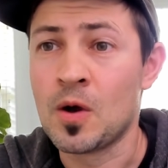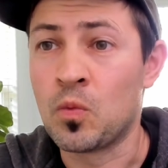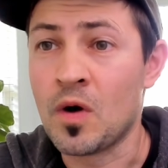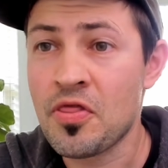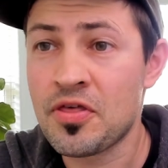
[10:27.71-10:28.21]

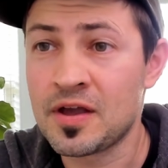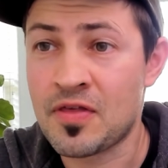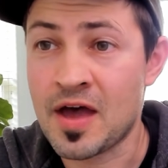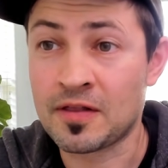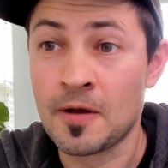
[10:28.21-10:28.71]
One thing
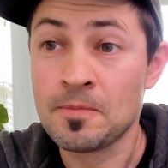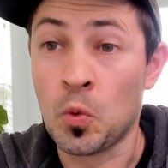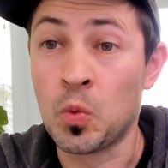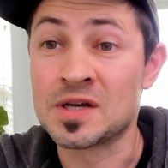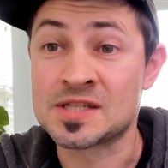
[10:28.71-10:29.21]
that
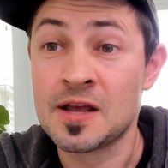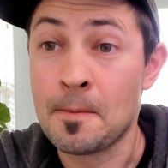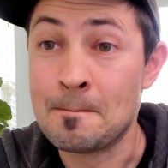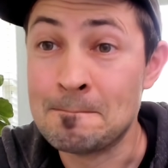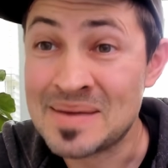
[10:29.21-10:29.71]
was
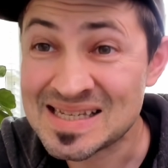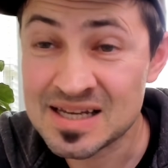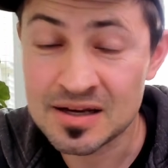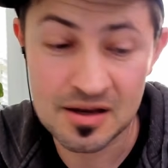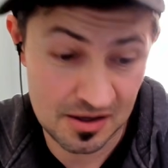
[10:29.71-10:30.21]

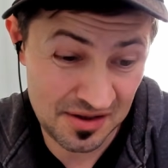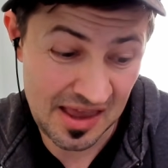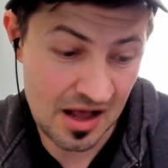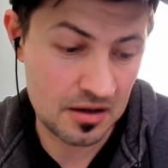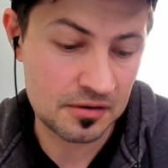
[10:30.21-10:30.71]
missing in the
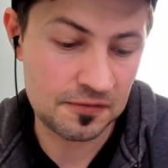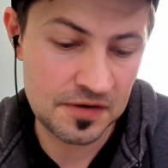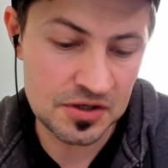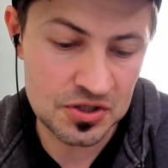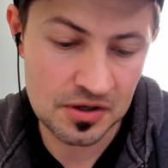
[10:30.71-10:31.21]
calendar
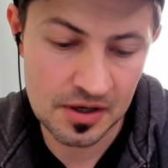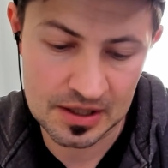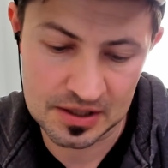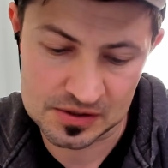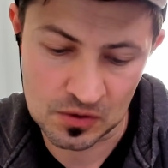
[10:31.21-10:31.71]
feature
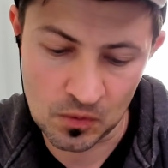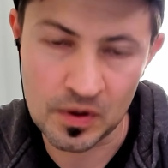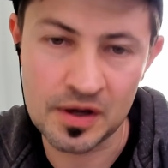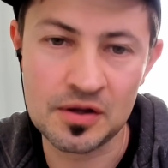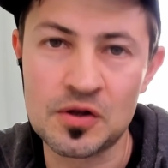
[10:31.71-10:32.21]
is
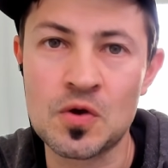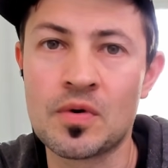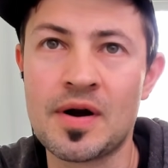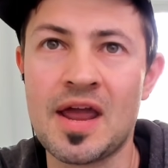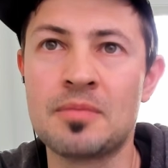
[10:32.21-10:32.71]
when you
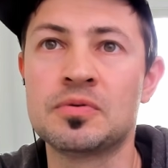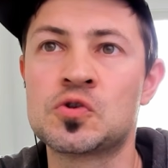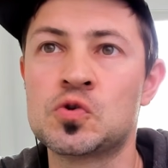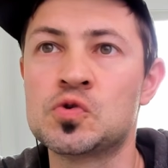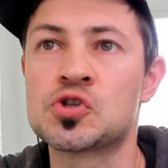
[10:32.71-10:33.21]
were able
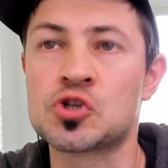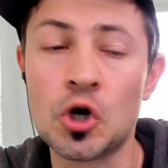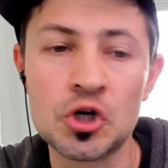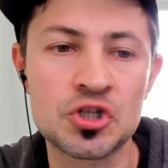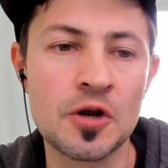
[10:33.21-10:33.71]
to
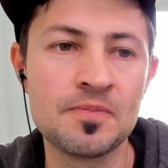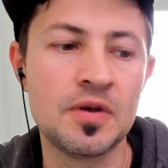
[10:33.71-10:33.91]
search